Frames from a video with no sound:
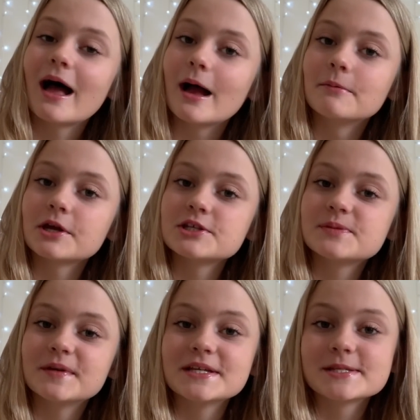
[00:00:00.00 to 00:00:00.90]
I'm going to
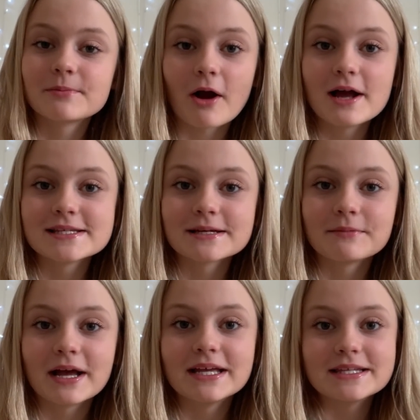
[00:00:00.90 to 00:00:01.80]
be surprising
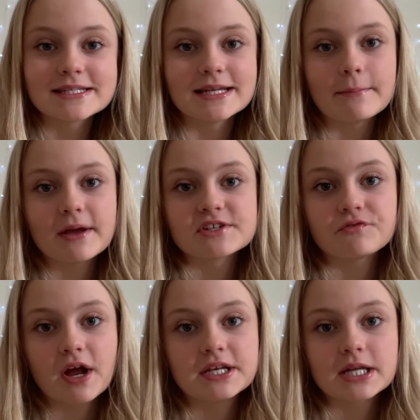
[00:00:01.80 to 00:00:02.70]
my internet best
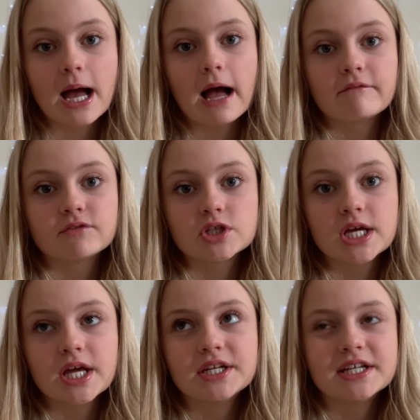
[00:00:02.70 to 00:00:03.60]
friend
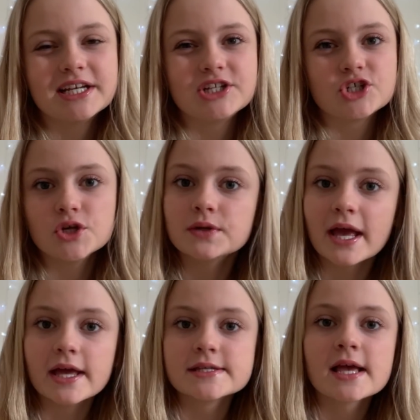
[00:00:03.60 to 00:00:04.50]
after nearly 2
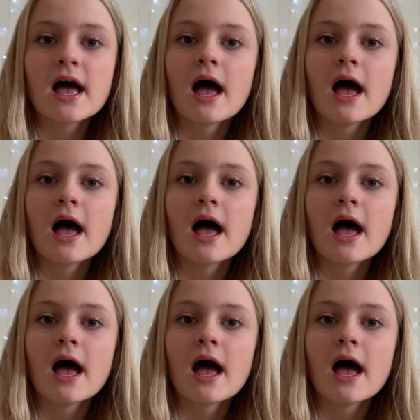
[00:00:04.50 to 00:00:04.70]
years.